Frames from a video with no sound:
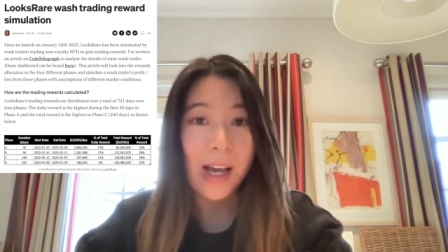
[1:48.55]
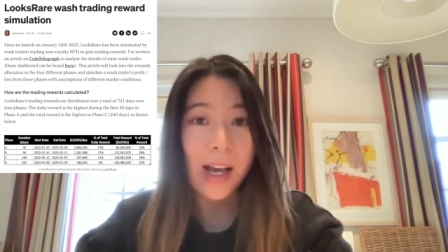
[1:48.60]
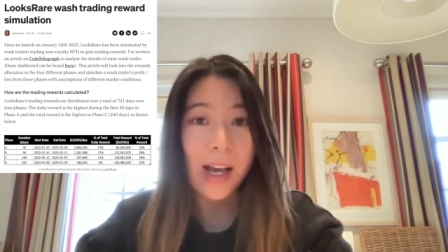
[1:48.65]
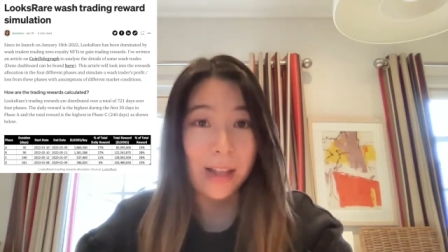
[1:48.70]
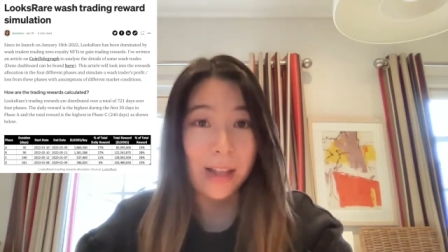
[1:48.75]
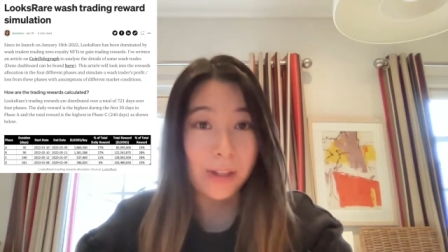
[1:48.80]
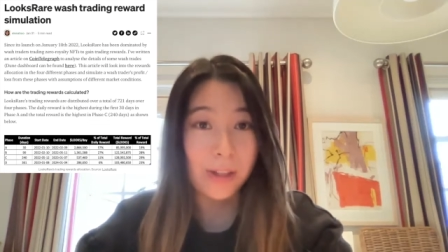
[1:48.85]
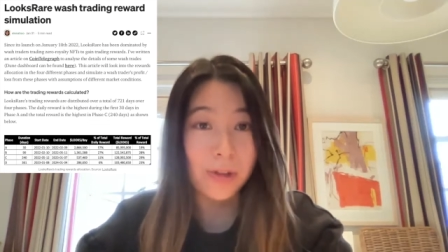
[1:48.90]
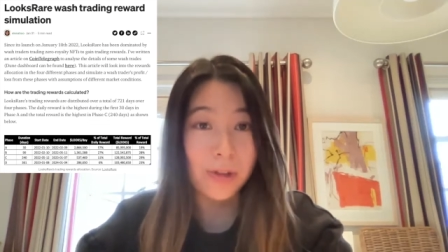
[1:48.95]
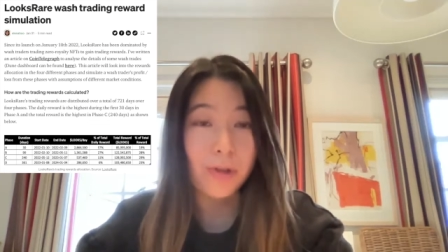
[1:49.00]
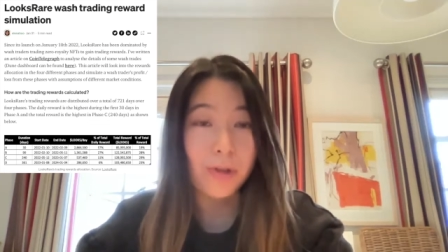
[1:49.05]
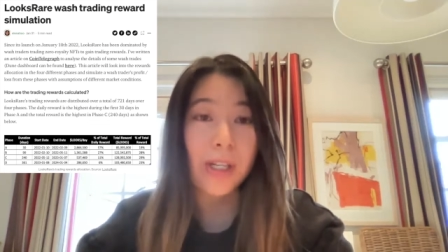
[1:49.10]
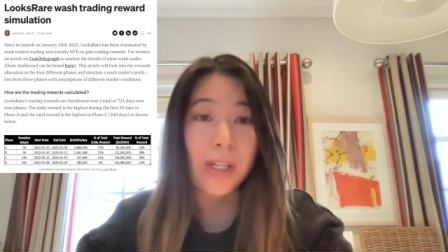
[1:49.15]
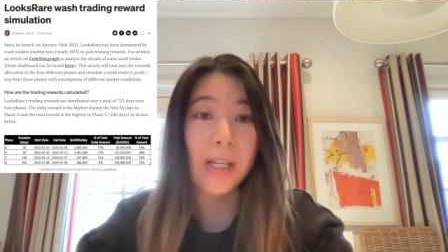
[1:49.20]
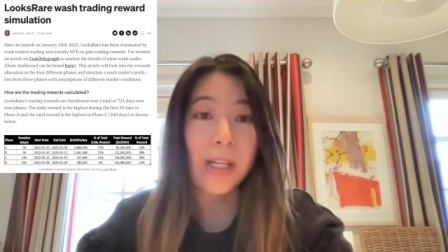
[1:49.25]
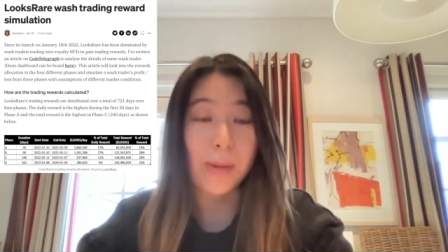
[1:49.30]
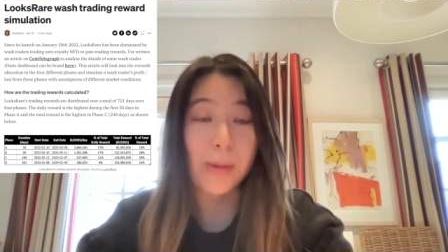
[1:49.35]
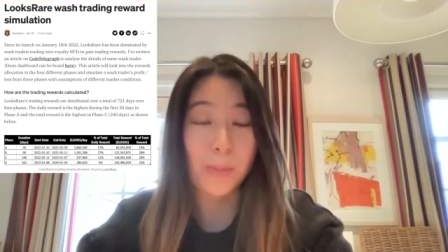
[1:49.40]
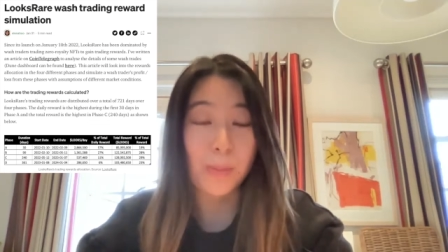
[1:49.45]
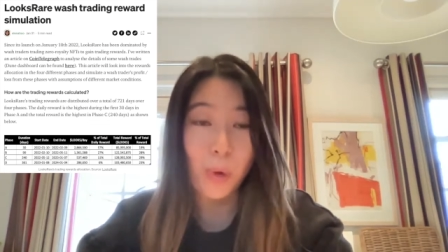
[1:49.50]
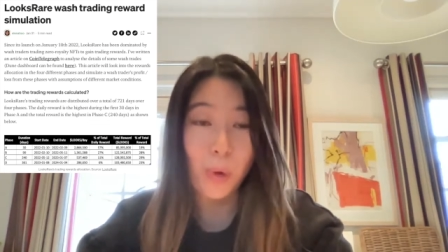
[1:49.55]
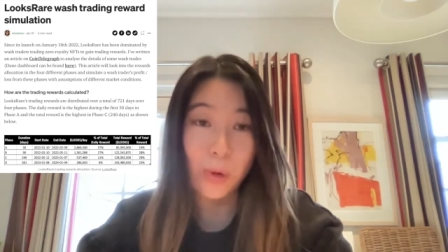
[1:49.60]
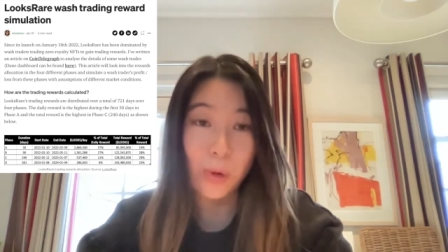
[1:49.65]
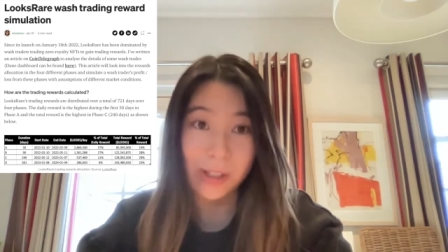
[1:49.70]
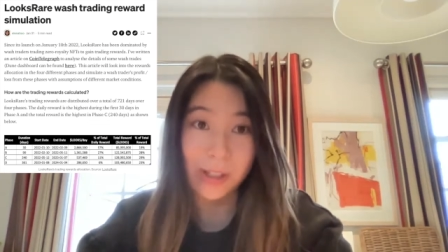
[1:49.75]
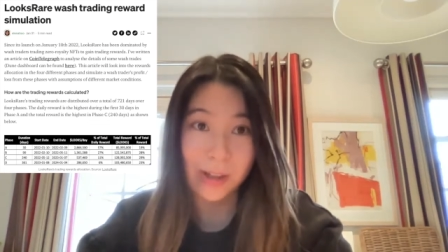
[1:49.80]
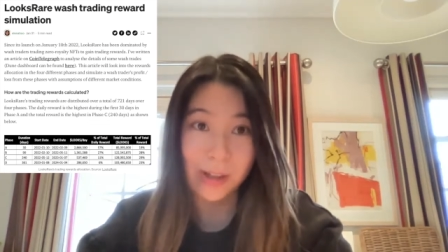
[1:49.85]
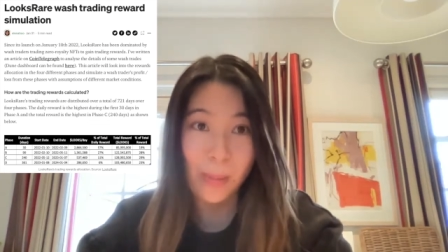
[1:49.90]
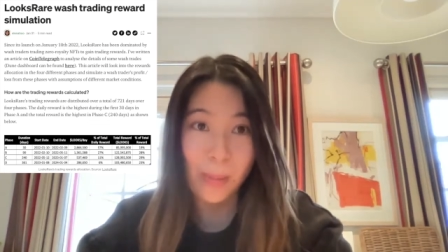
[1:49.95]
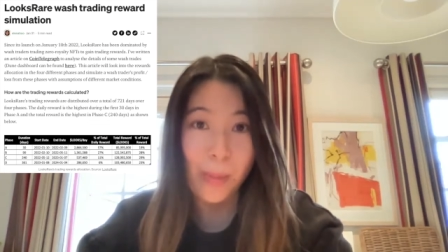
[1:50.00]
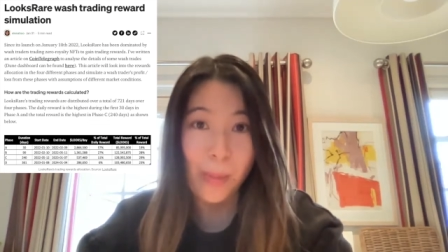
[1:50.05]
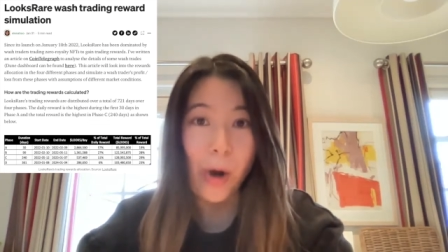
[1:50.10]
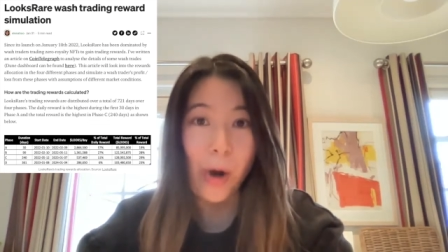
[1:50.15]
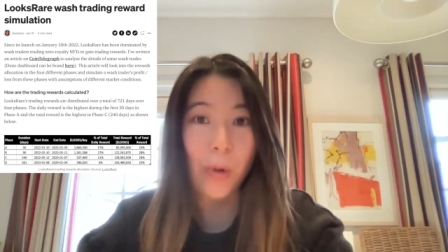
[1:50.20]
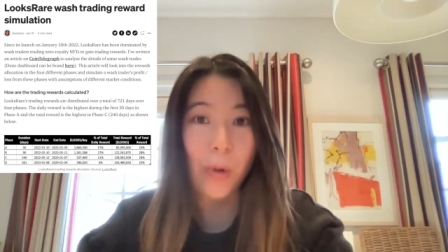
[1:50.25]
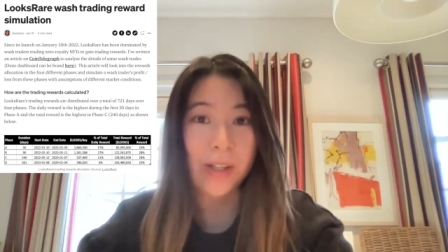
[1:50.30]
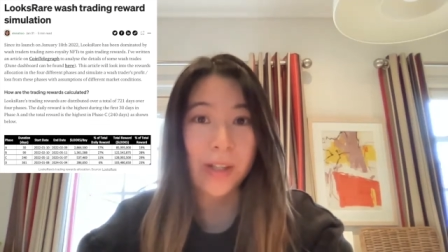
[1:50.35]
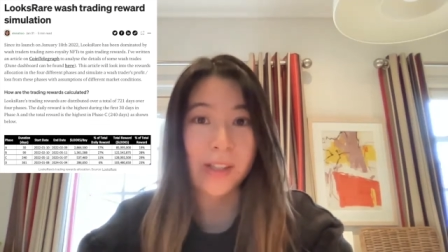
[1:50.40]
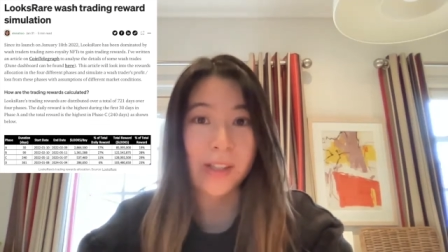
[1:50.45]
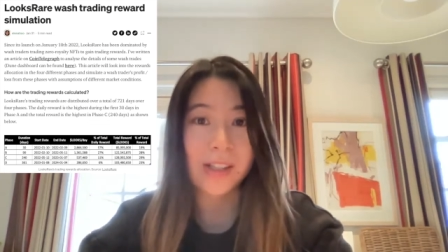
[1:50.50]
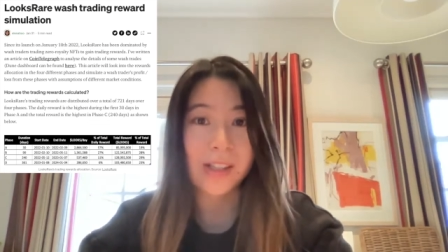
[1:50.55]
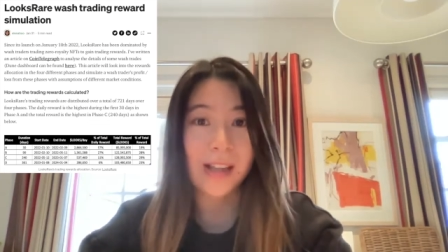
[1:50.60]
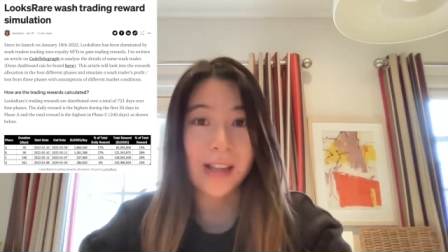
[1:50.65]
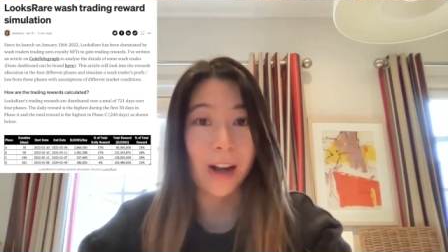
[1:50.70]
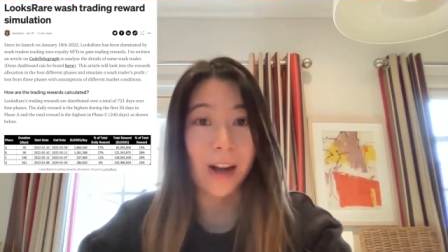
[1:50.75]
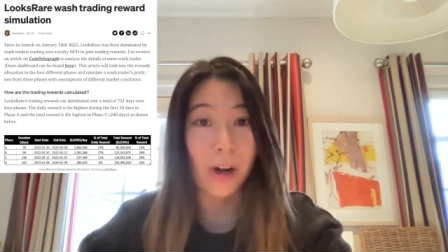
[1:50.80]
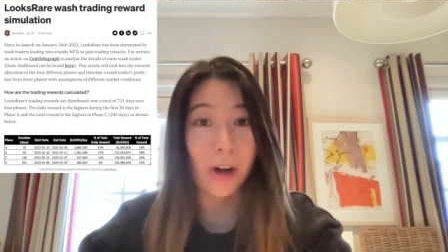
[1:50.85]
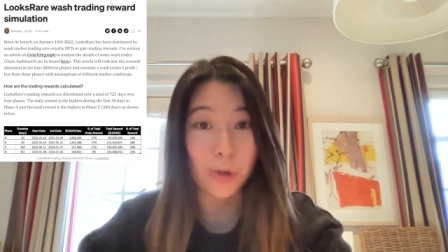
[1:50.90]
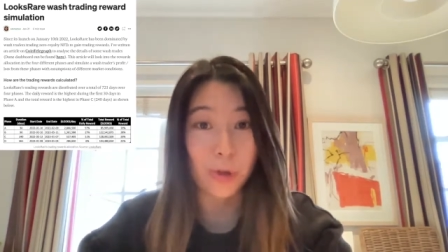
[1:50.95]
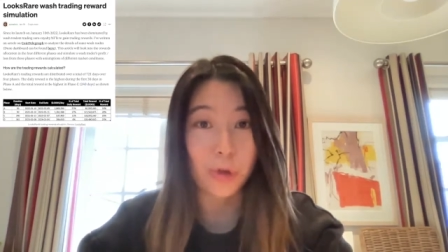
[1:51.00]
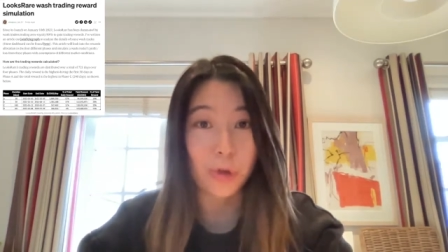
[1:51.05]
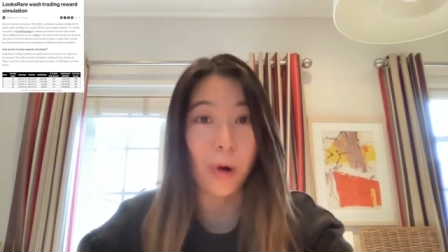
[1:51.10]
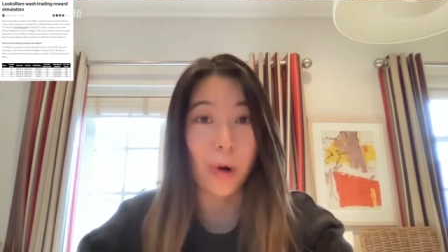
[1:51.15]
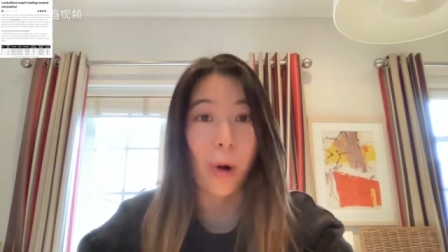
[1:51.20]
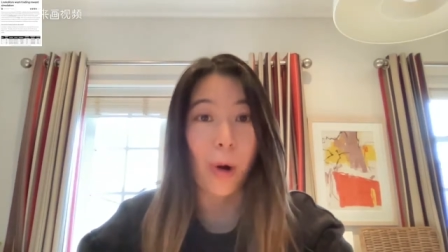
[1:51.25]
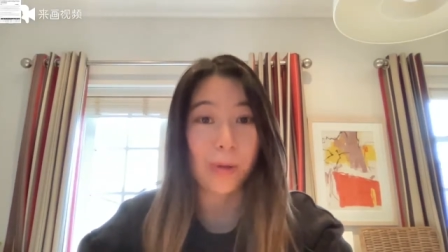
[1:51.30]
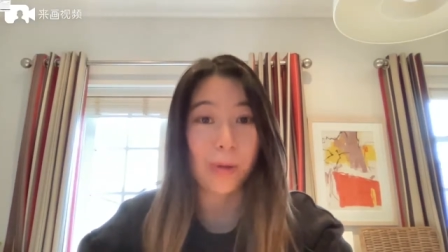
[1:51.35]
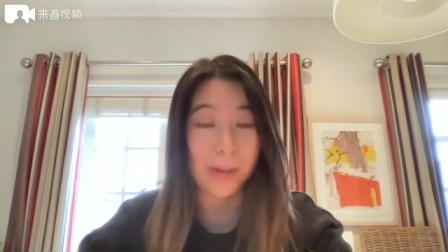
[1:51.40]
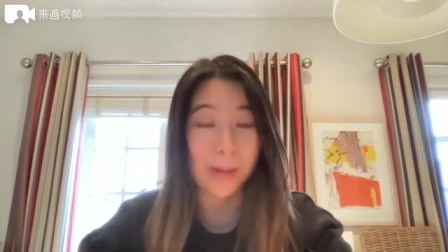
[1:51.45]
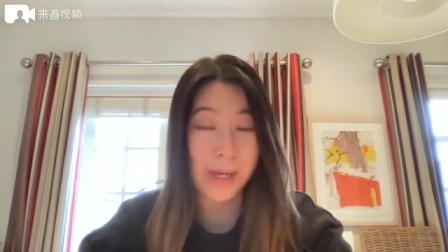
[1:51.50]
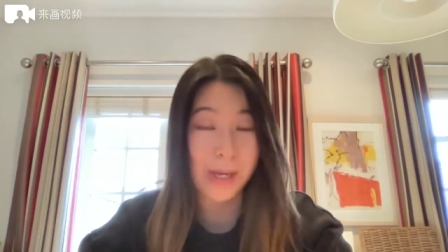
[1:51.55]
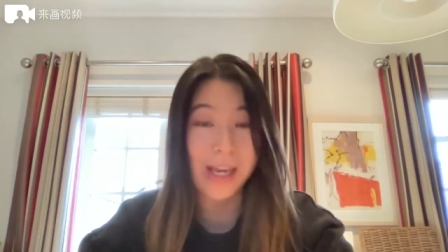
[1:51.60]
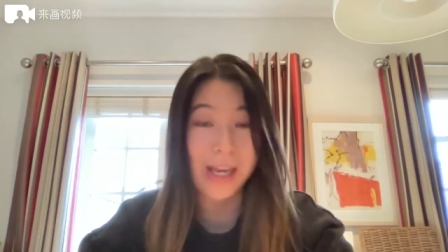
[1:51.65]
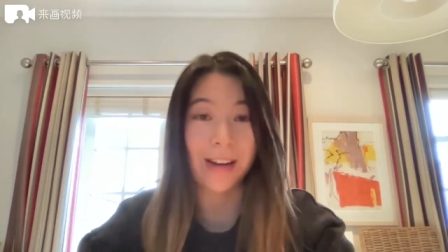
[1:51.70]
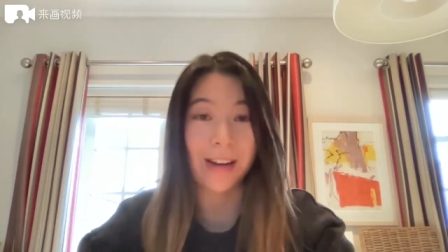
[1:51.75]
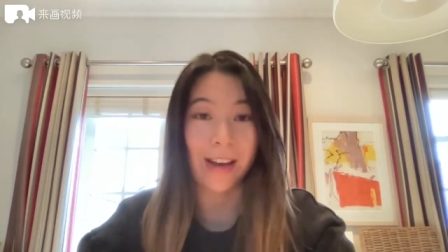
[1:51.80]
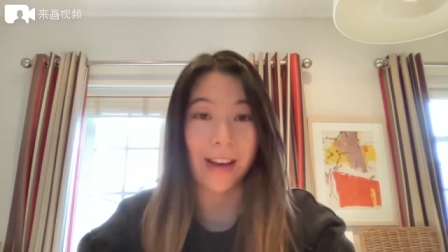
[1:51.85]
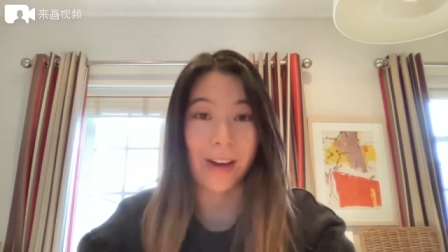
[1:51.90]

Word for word: and the three important components that control the P and L.